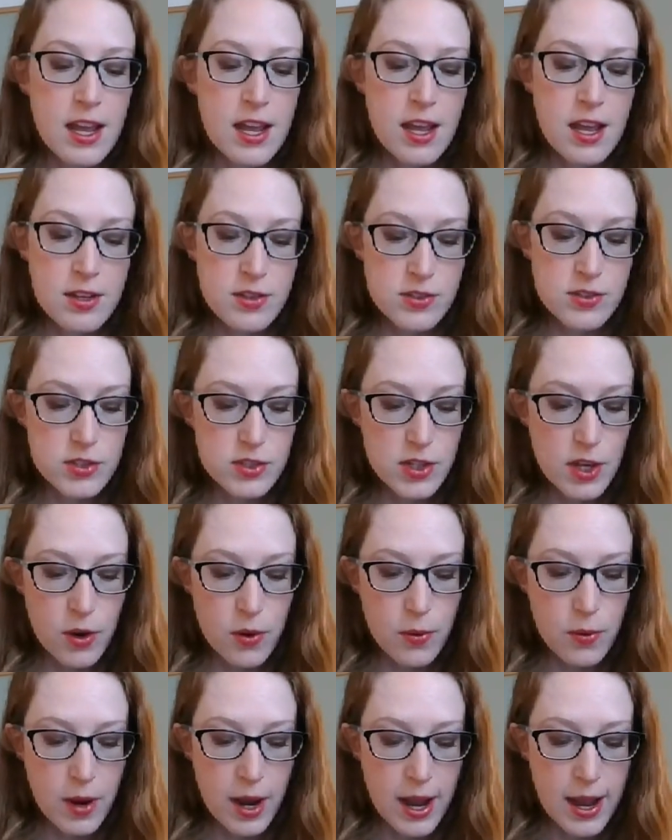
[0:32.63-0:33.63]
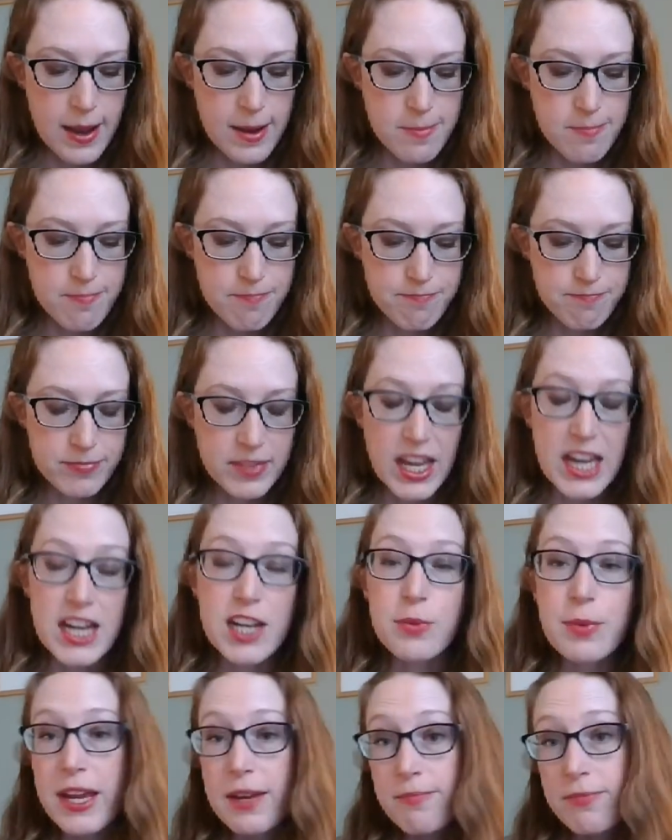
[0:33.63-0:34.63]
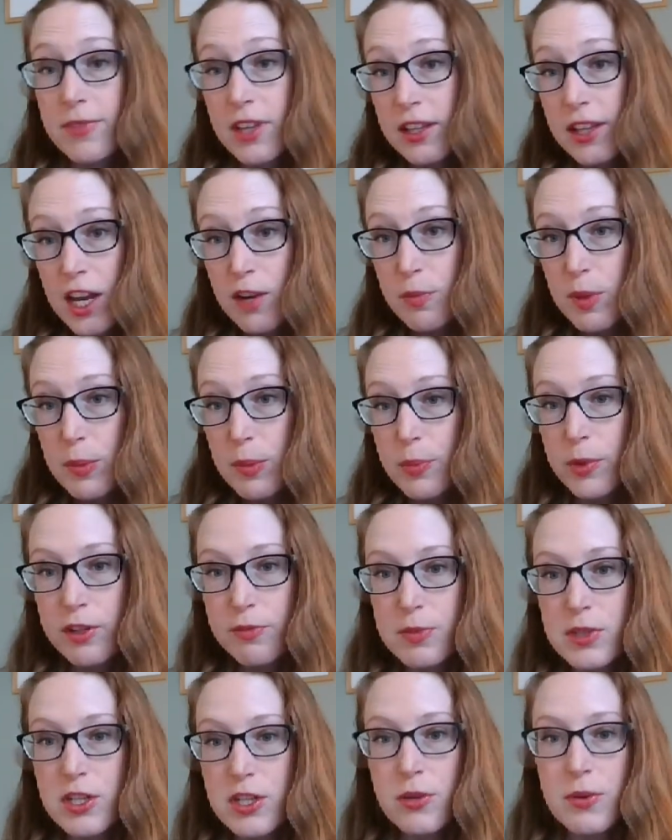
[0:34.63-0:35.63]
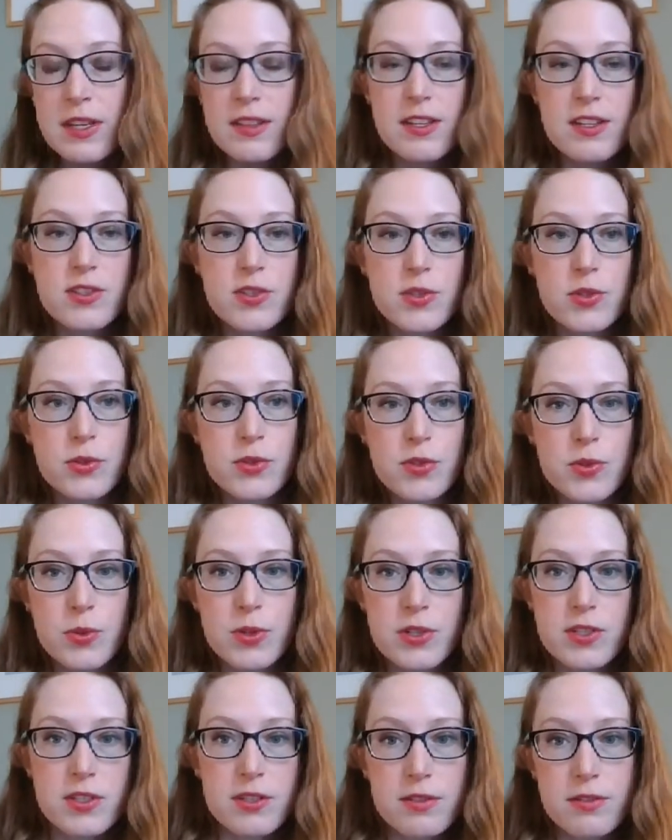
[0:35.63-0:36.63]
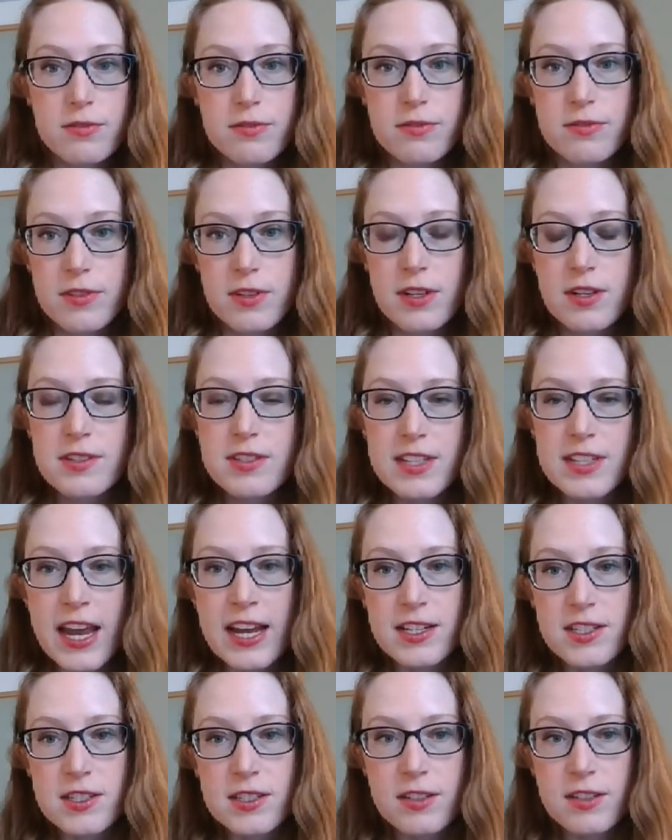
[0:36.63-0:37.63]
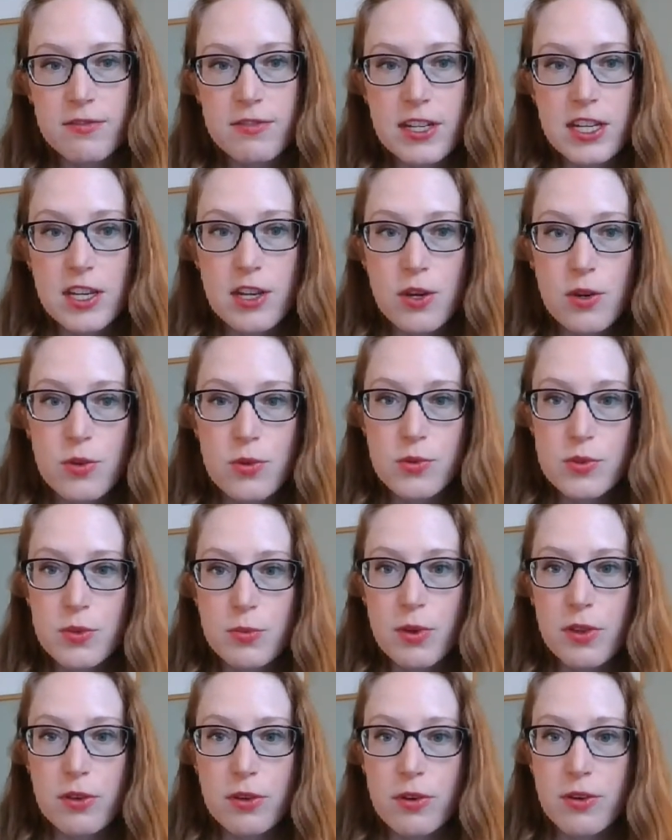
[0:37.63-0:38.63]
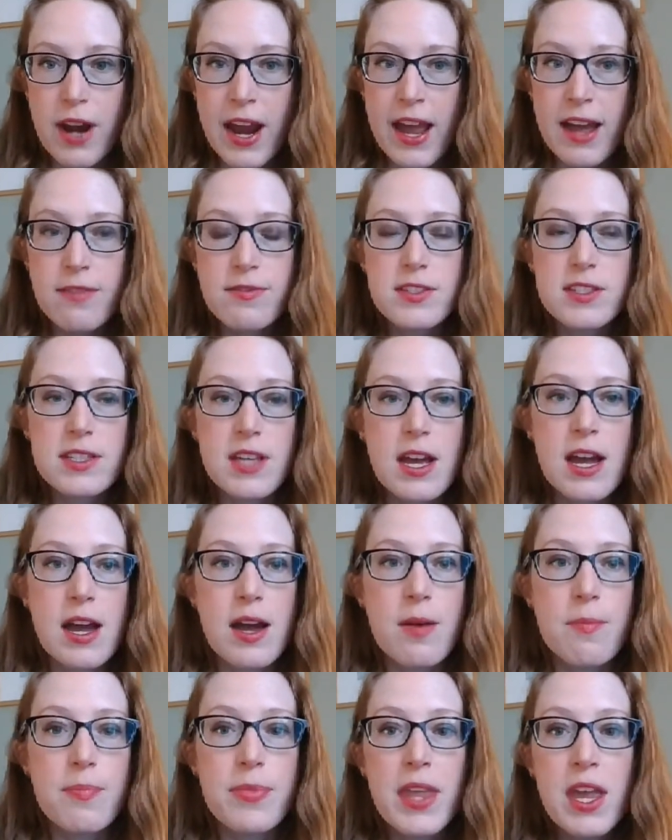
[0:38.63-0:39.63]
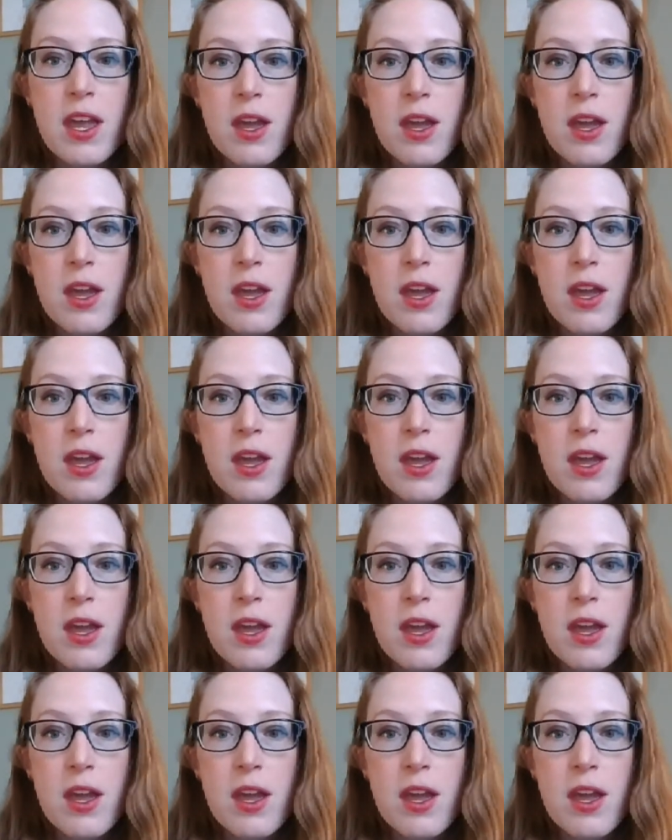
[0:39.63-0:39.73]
So anyway, a lot of people have been doing these sorts of stats videos with graphs, but